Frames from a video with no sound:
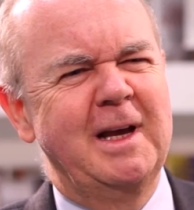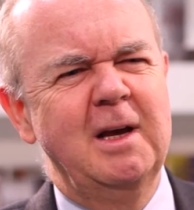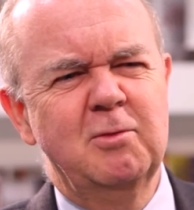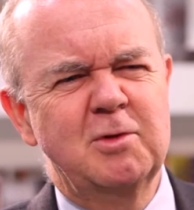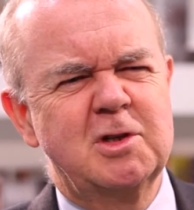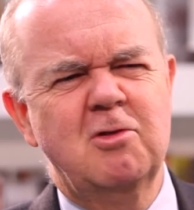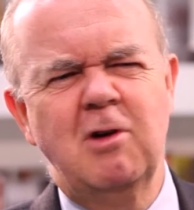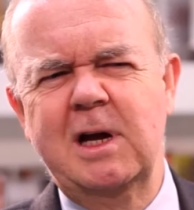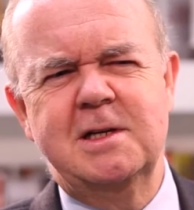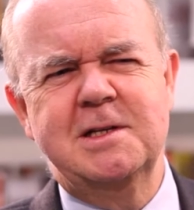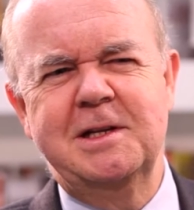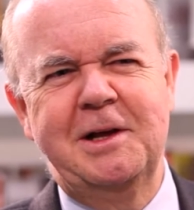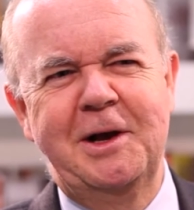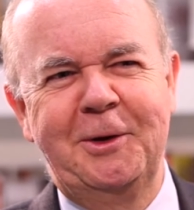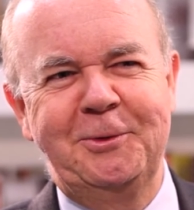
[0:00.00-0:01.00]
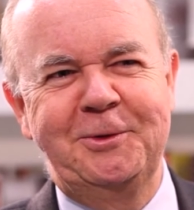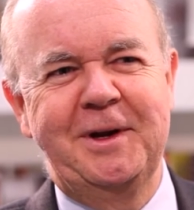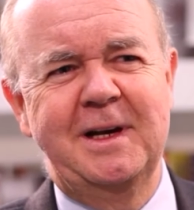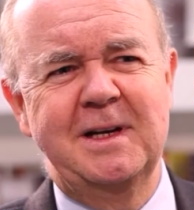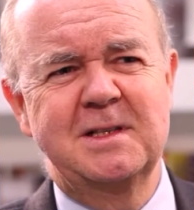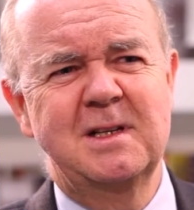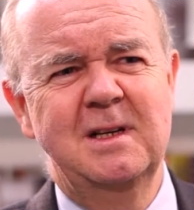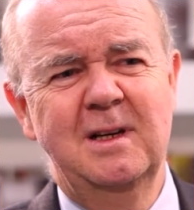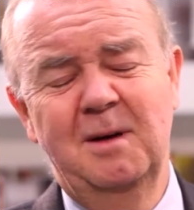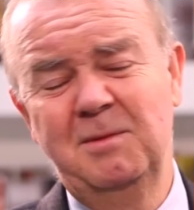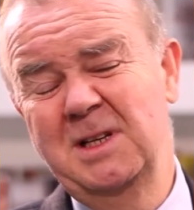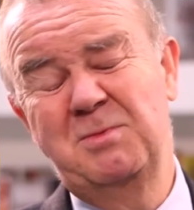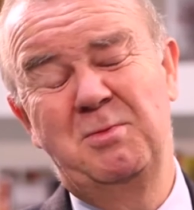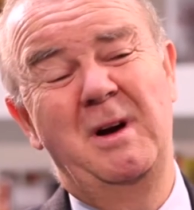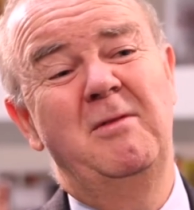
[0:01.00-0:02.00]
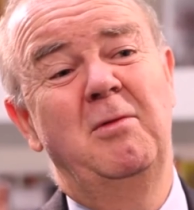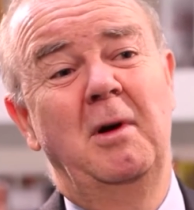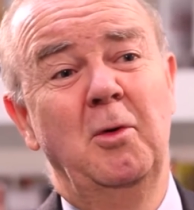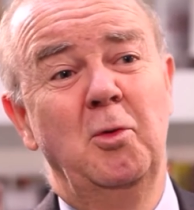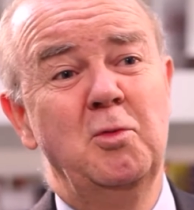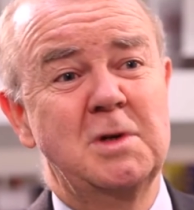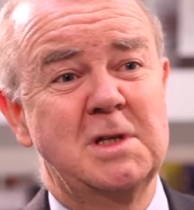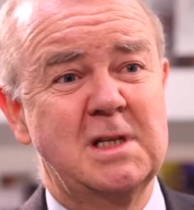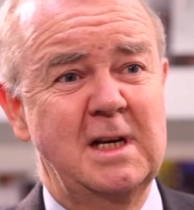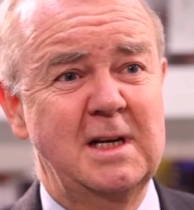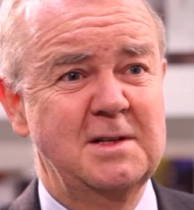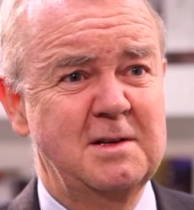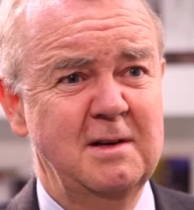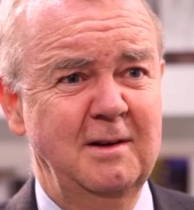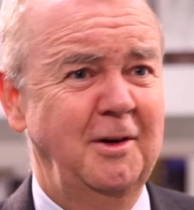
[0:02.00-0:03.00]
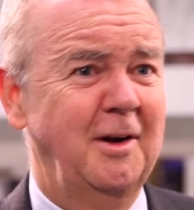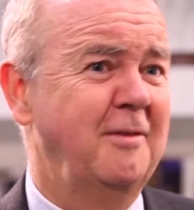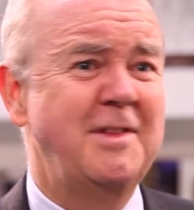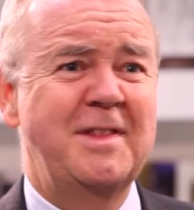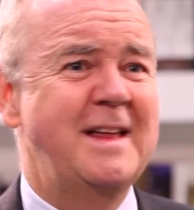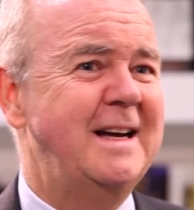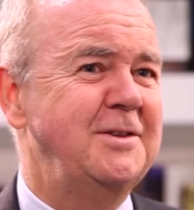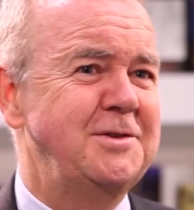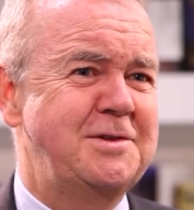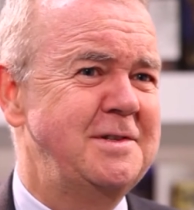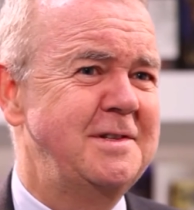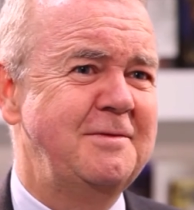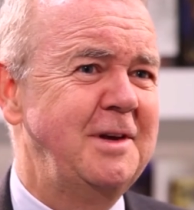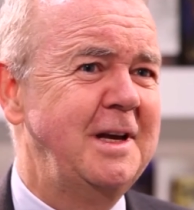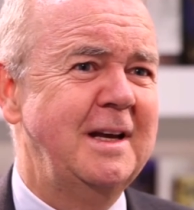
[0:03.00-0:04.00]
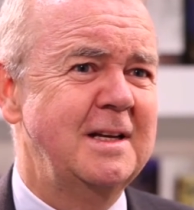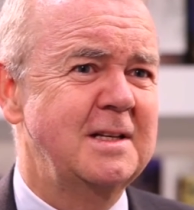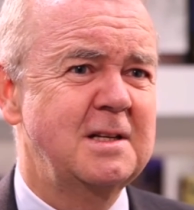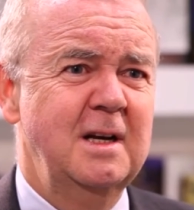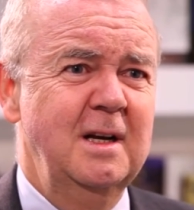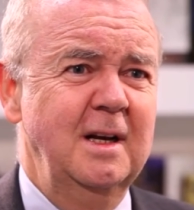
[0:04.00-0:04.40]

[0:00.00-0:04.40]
It was great in the old days. I mean, that's what everyone always says, for thousands of years.